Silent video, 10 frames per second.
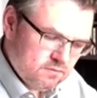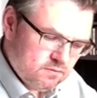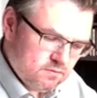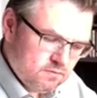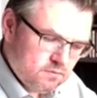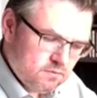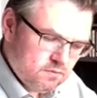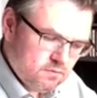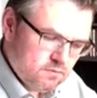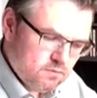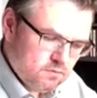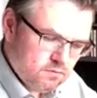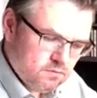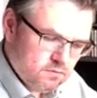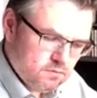
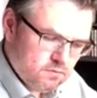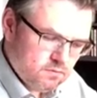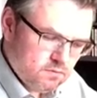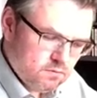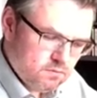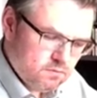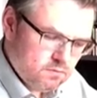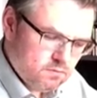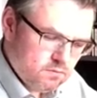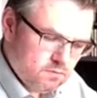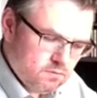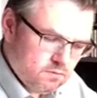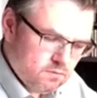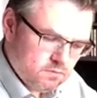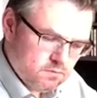
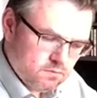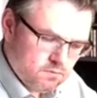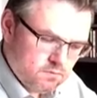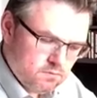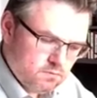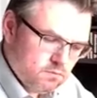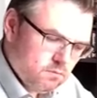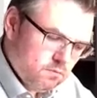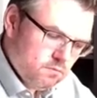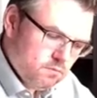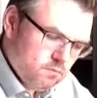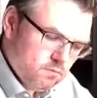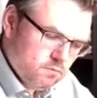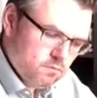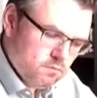
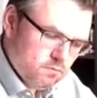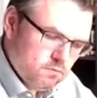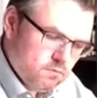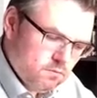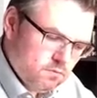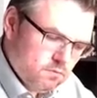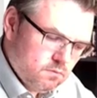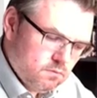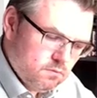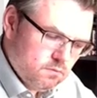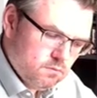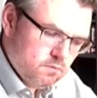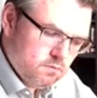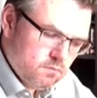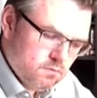
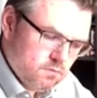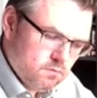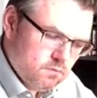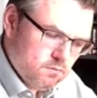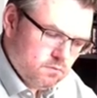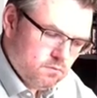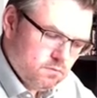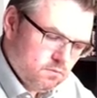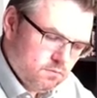(no one is talking)